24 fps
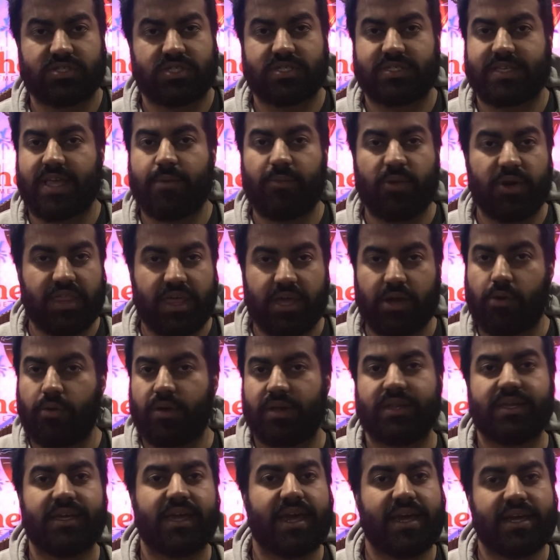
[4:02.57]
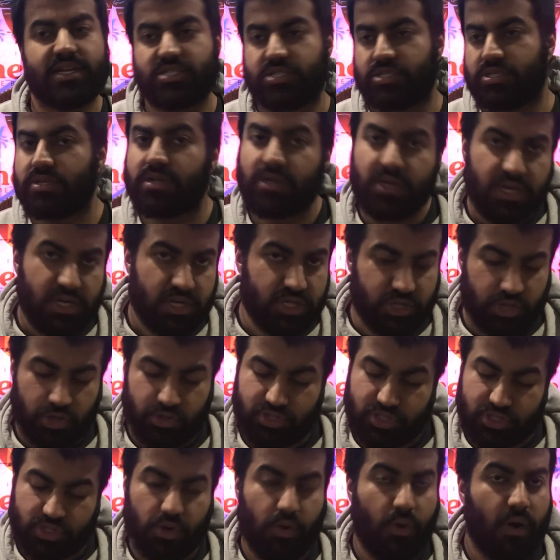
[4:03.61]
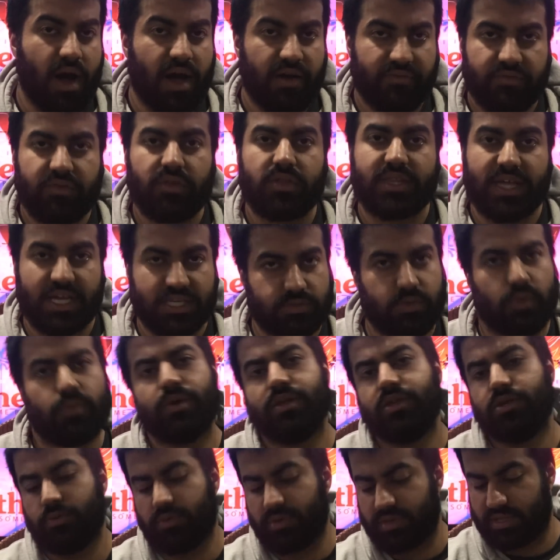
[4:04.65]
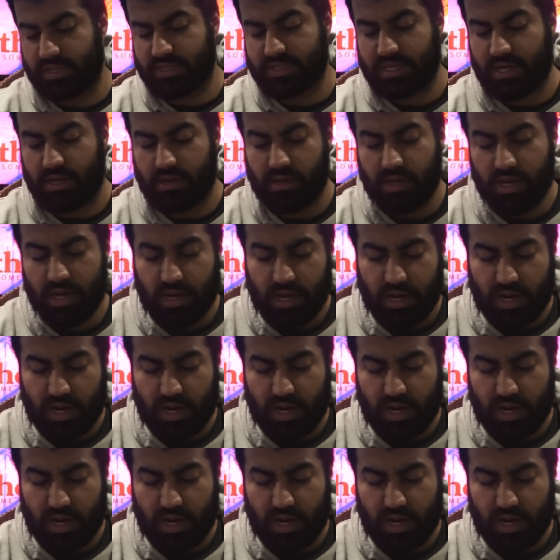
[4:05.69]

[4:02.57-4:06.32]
The same way they go engage and just go off, that's what we do with Gazelle.